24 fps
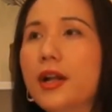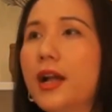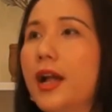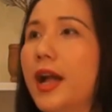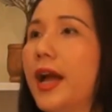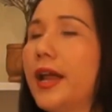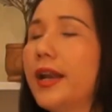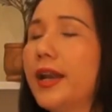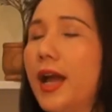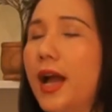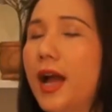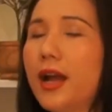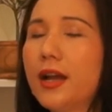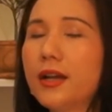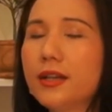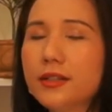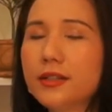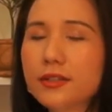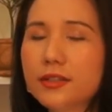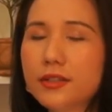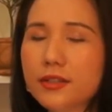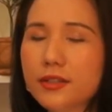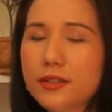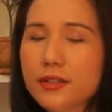And
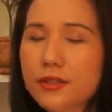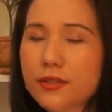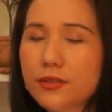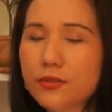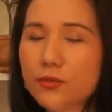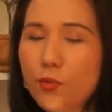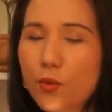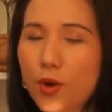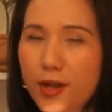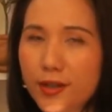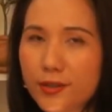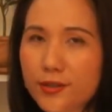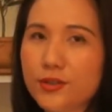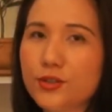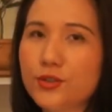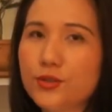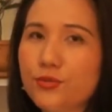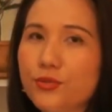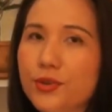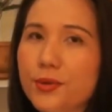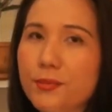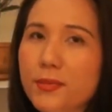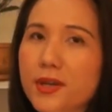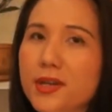I just want to
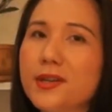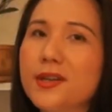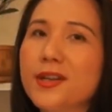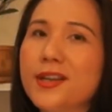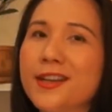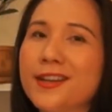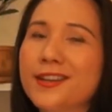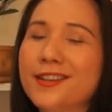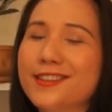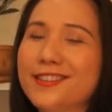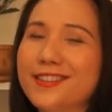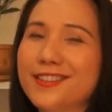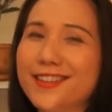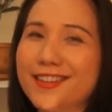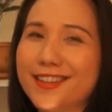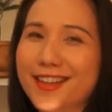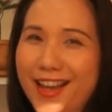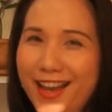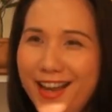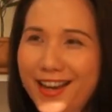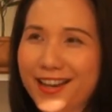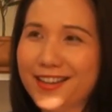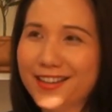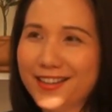repeat it
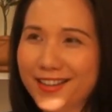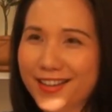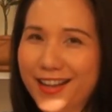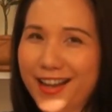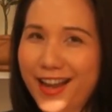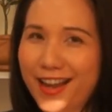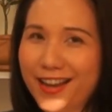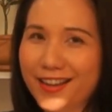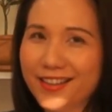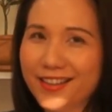again and again.